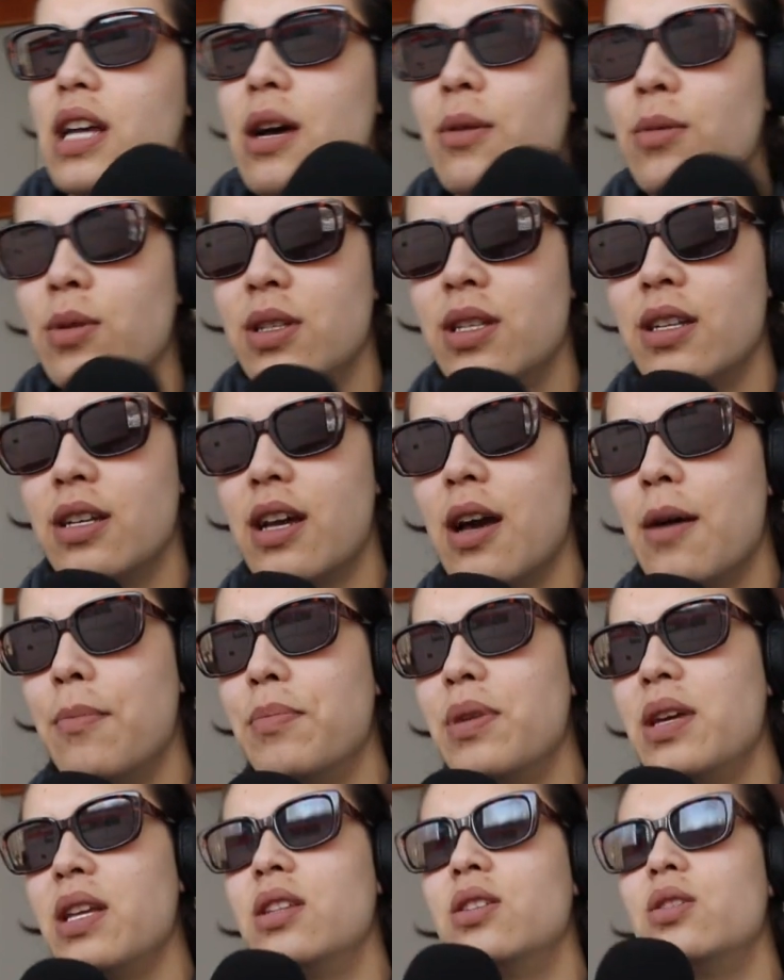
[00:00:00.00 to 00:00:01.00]
Hamilton
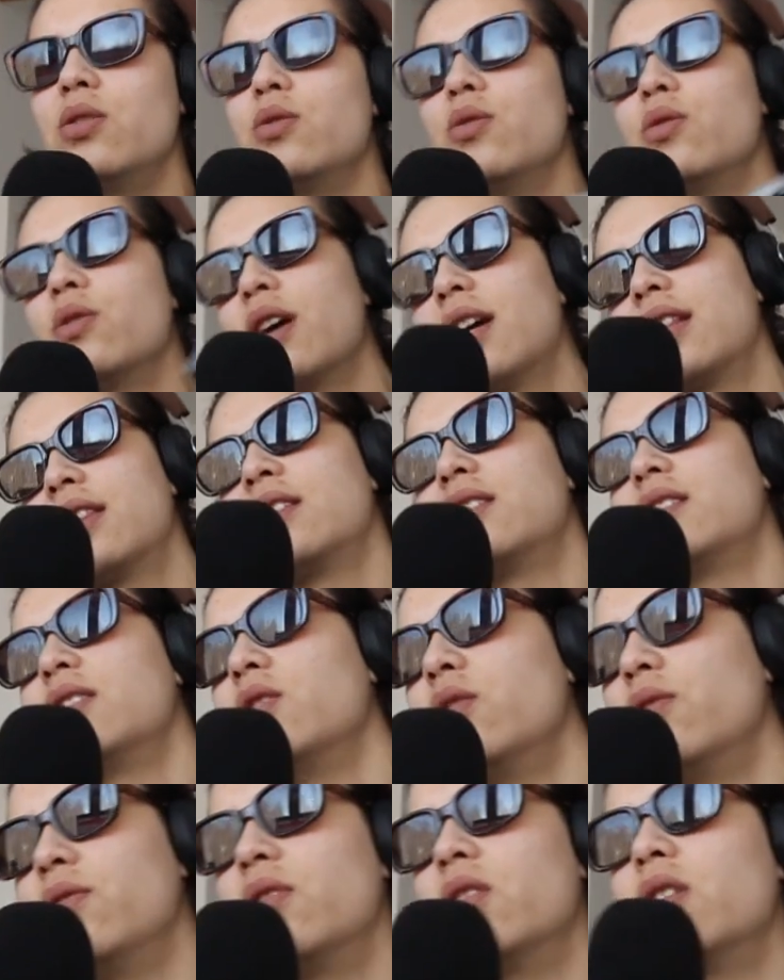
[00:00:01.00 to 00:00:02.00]
got P2, got the
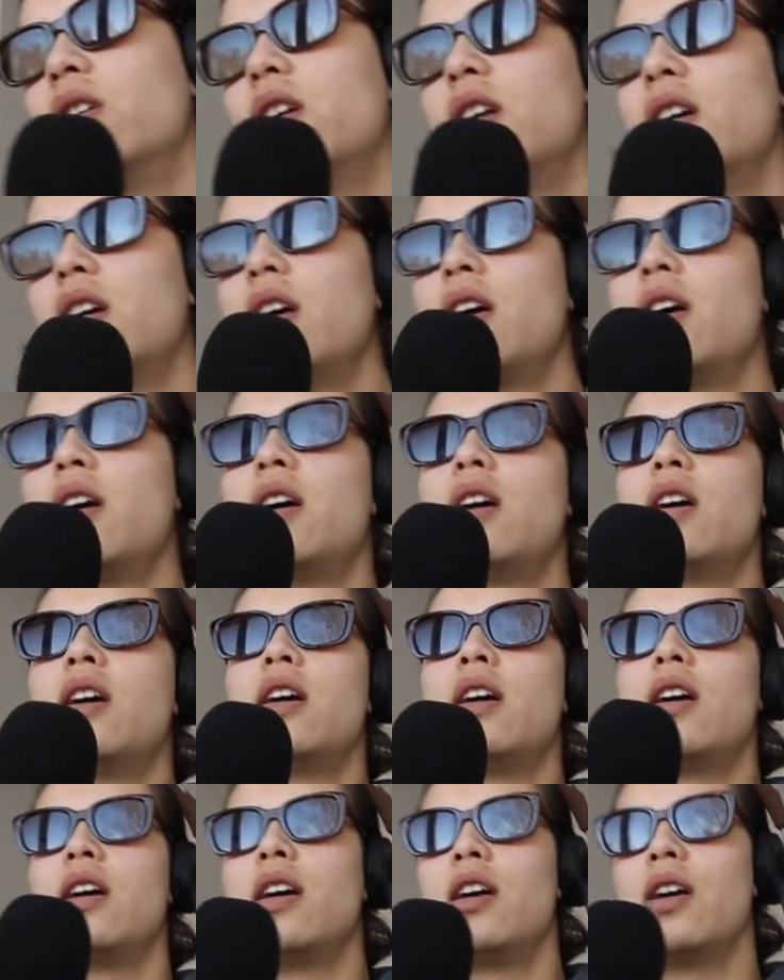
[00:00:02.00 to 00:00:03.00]
silver
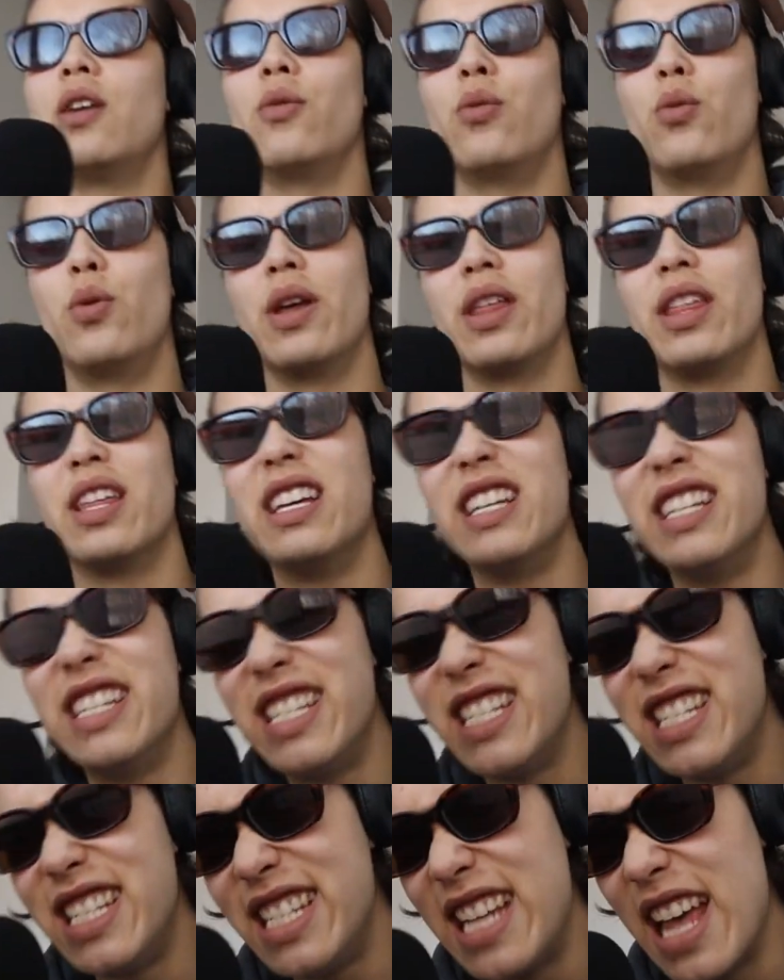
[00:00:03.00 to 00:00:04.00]
with
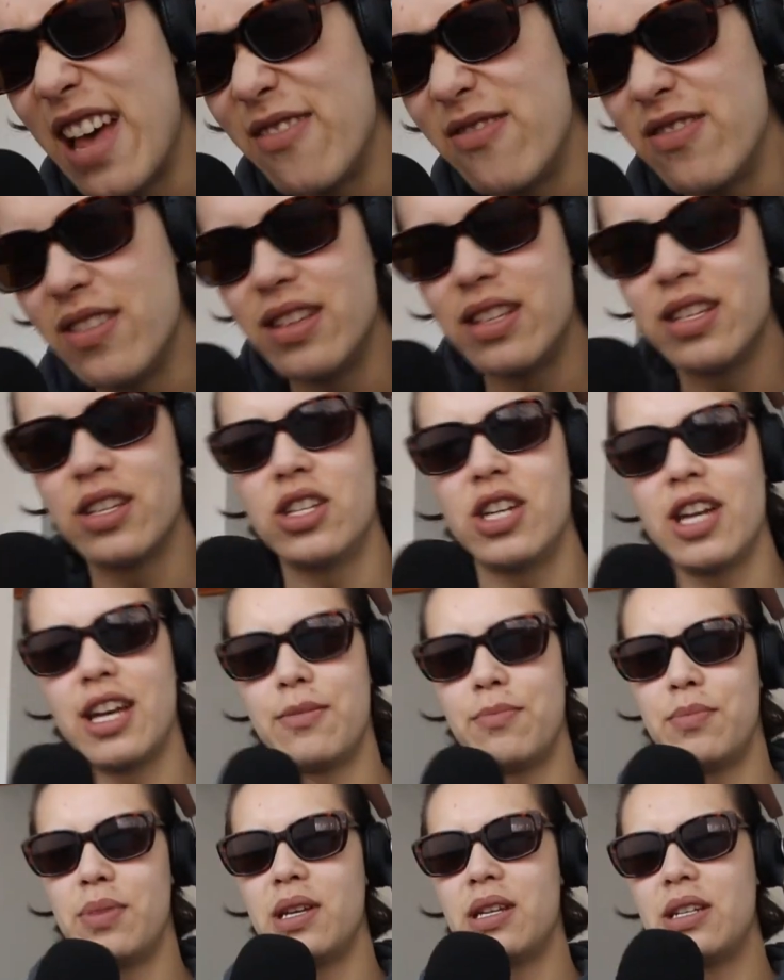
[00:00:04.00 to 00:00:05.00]
7
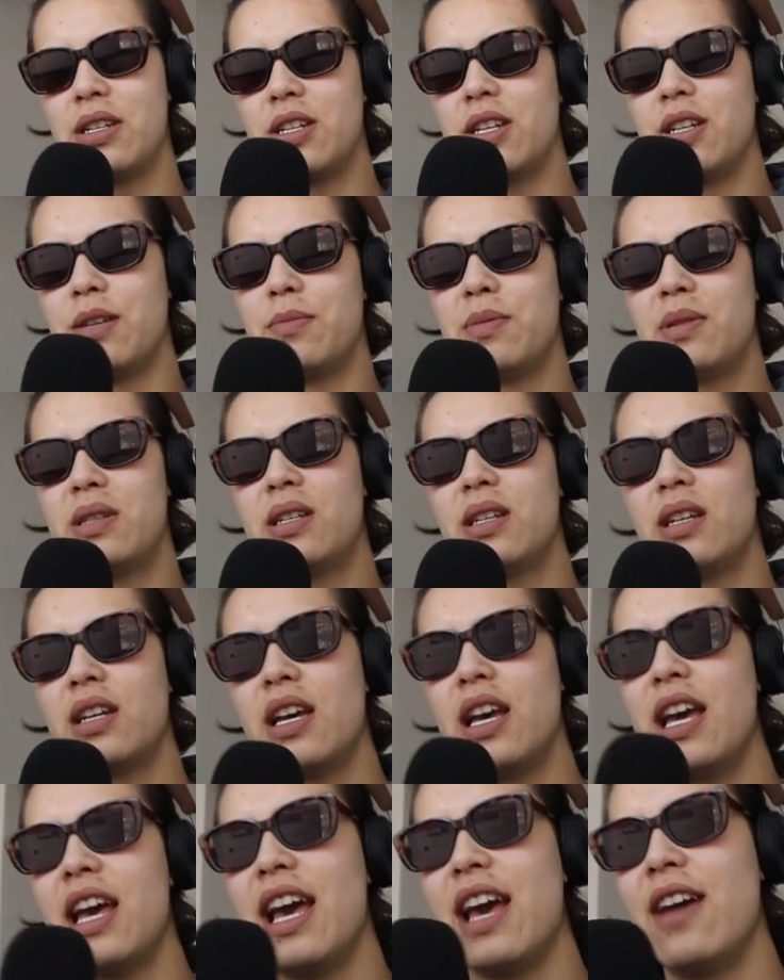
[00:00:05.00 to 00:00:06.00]
championships.
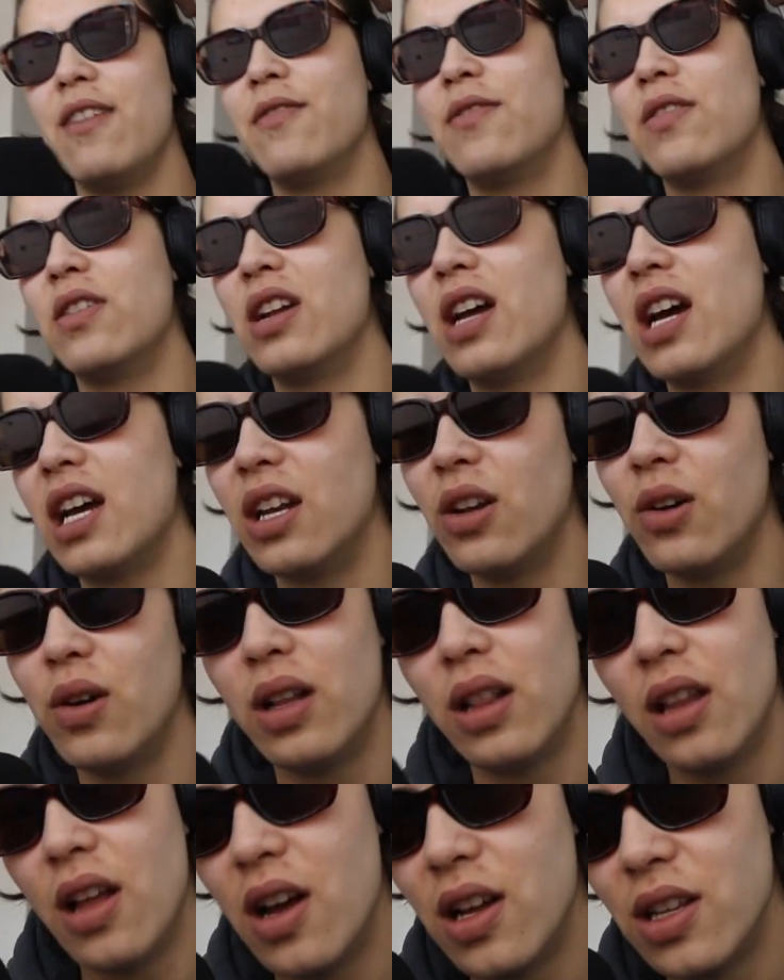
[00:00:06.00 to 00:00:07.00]
And Fernando
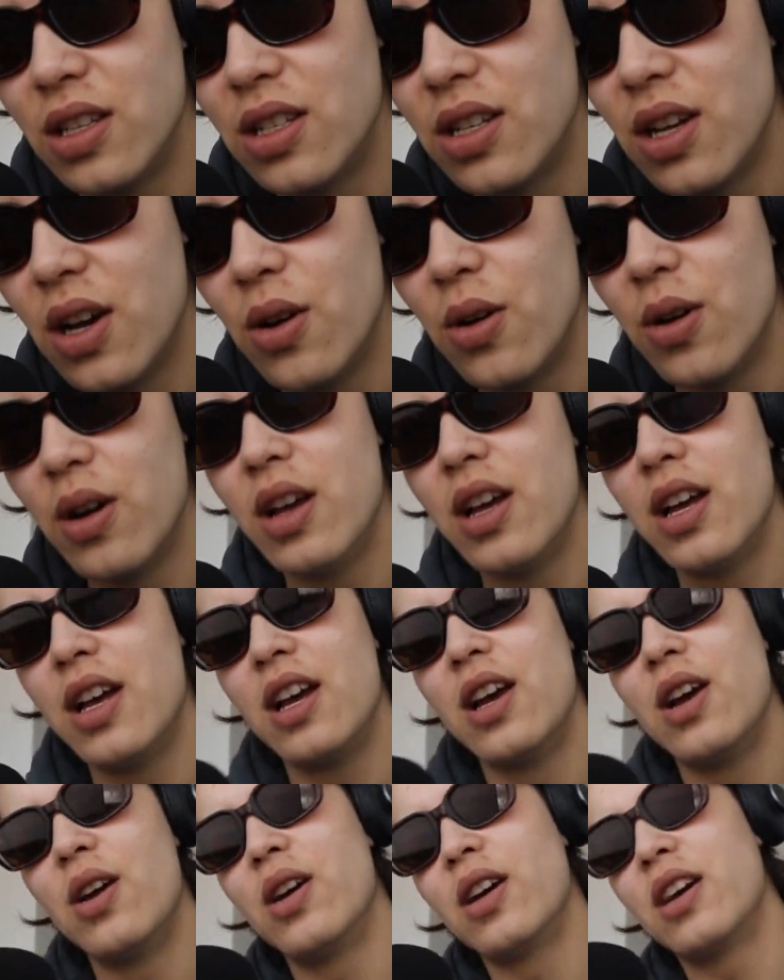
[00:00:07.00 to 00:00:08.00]
Alonso,
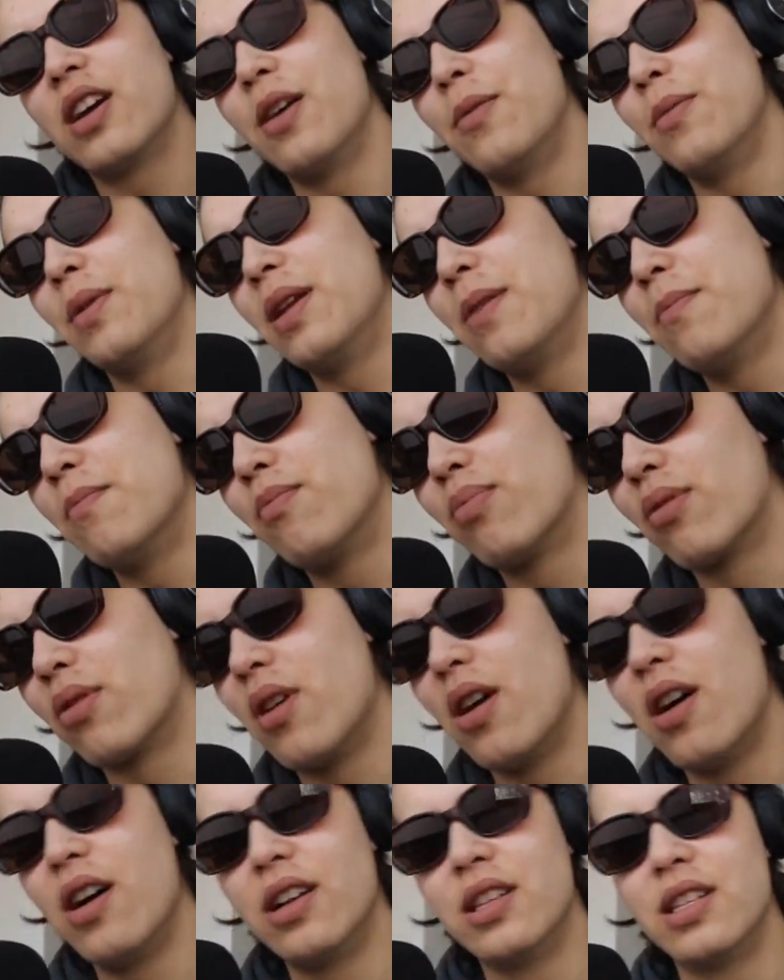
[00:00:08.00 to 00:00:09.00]
coming in
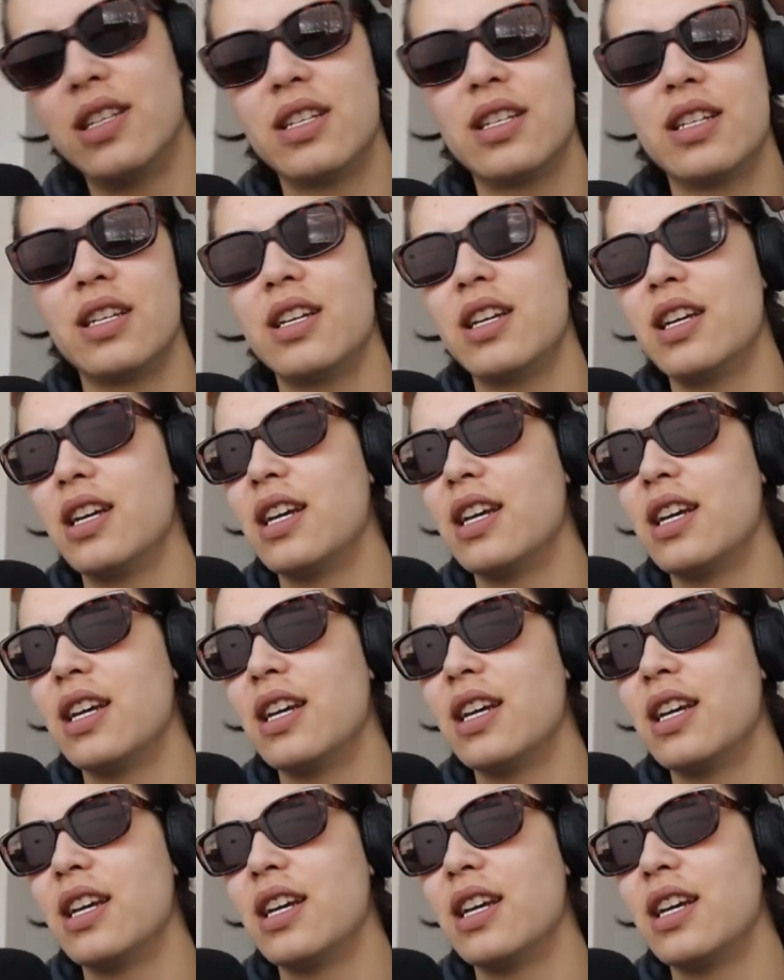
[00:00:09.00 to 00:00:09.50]
bronze,